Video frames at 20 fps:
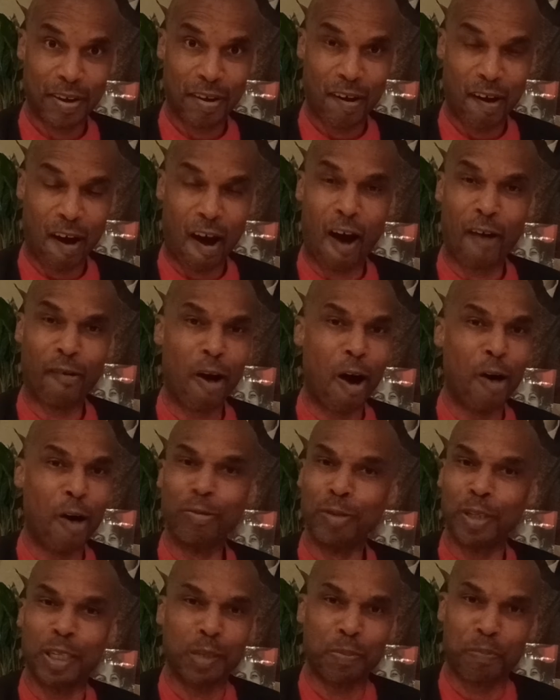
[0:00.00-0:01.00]
our
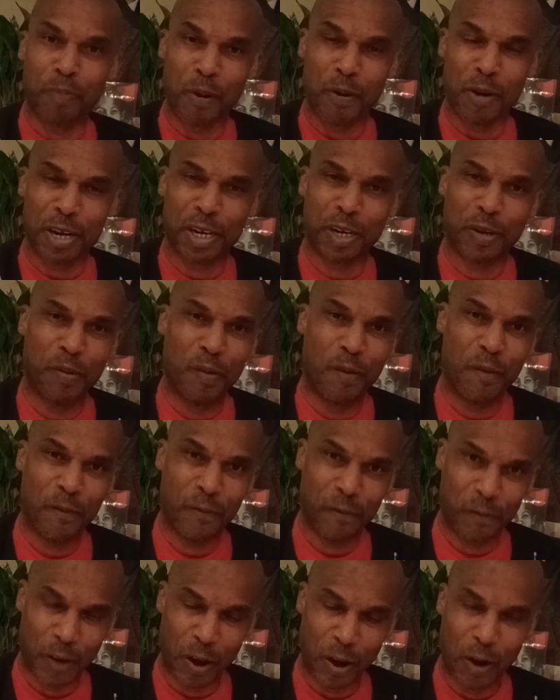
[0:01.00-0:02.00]
own spiritual
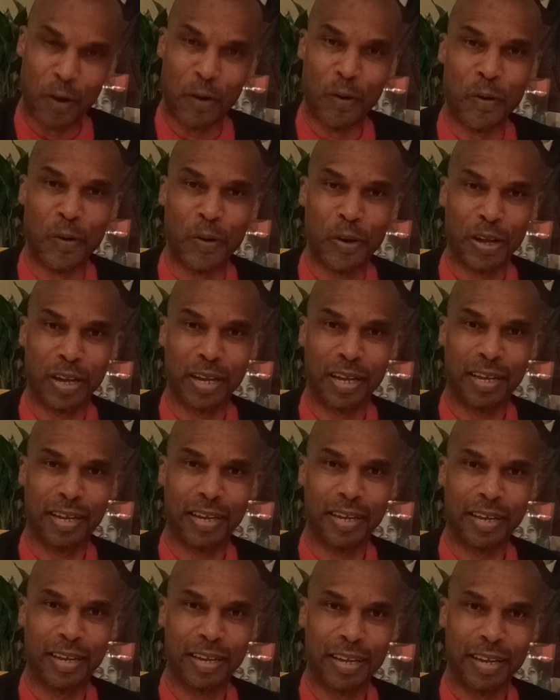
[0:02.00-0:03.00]
flow.
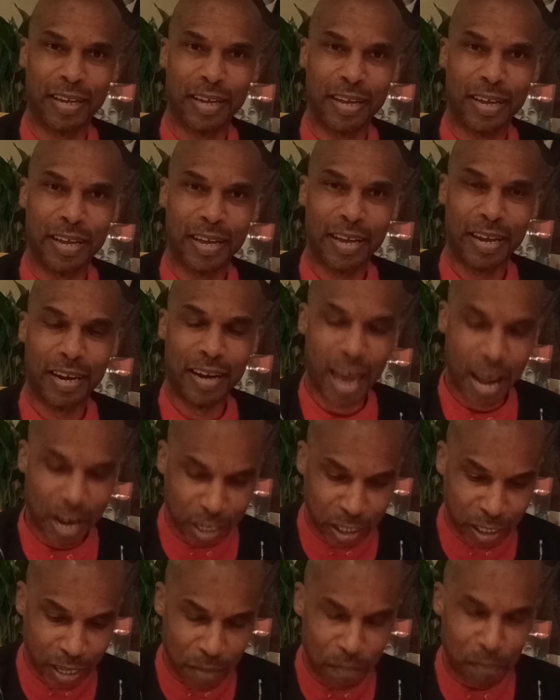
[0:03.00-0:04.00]
Let
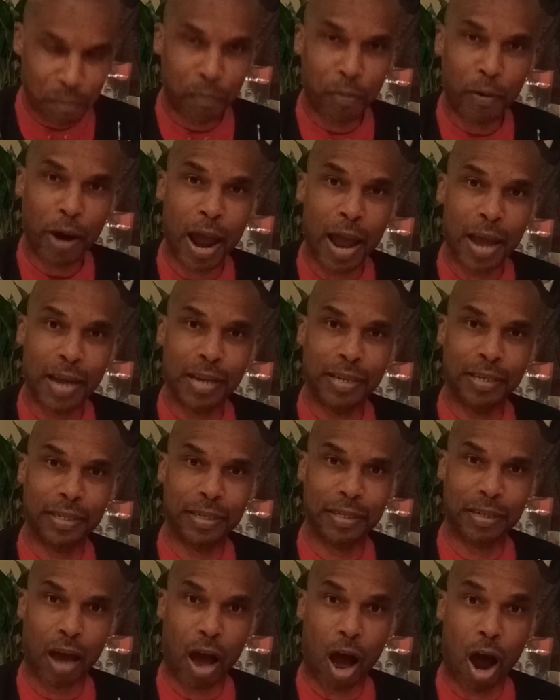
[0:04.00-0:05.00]
us
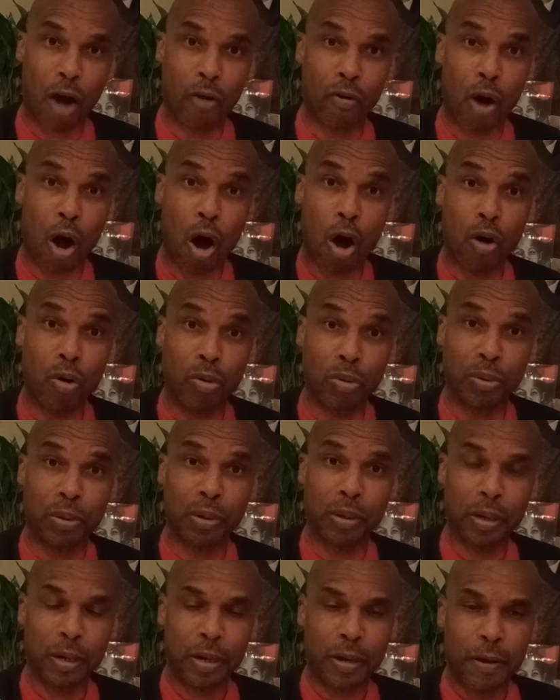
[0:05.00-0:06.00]
embrace our
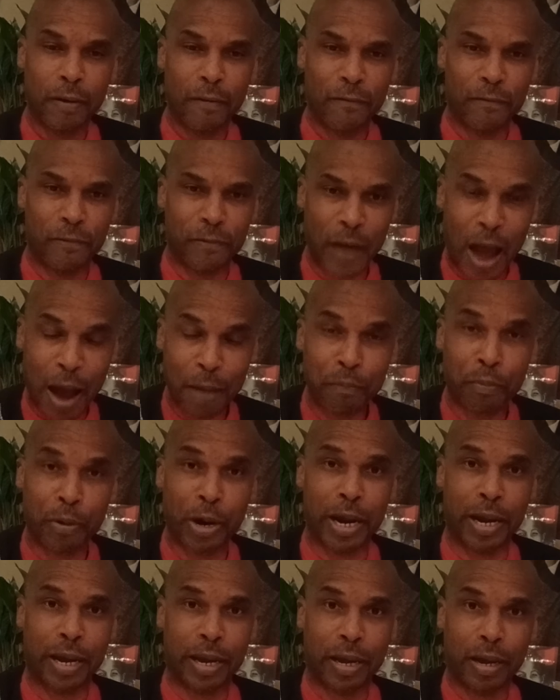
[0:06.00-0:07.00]
own
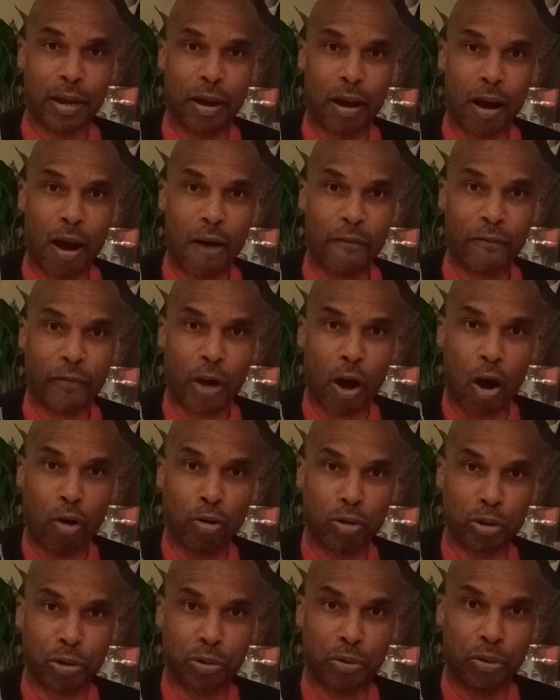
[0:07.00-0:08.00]
fabric of
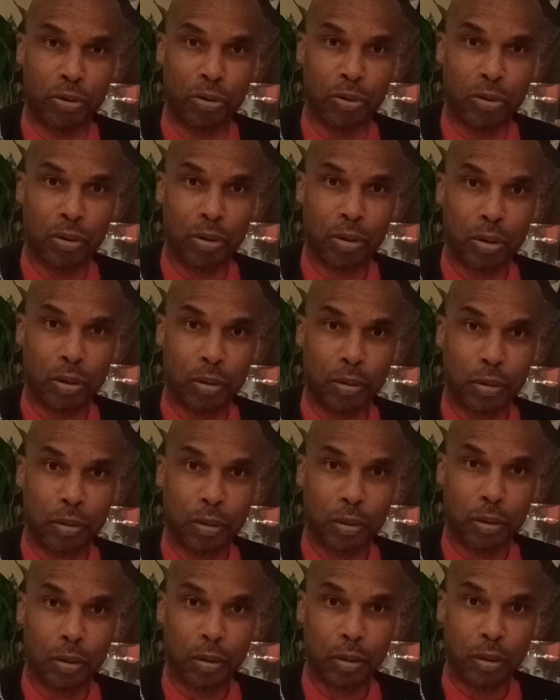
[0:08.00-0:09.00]
cultural
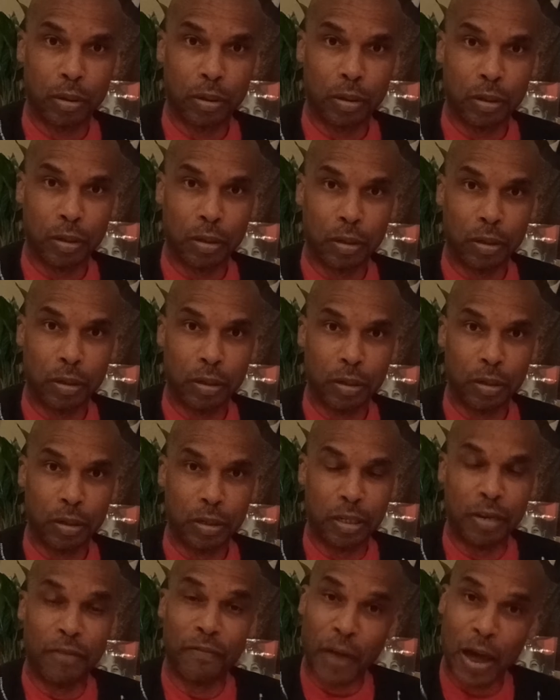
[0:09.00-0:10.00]

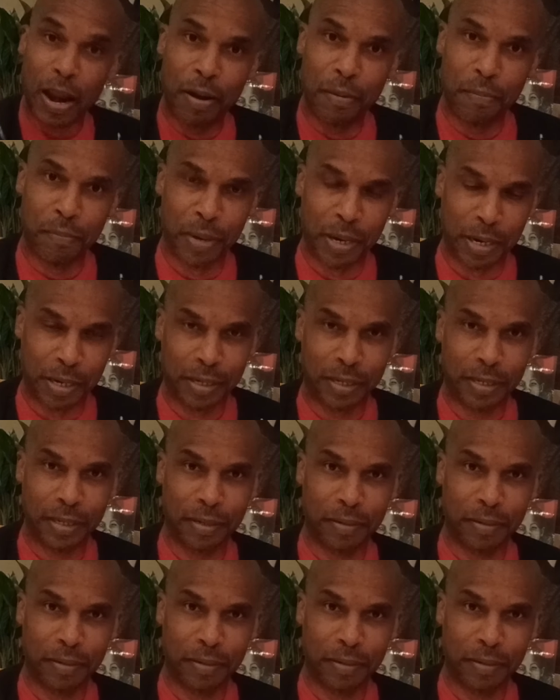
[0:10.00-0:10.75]
development.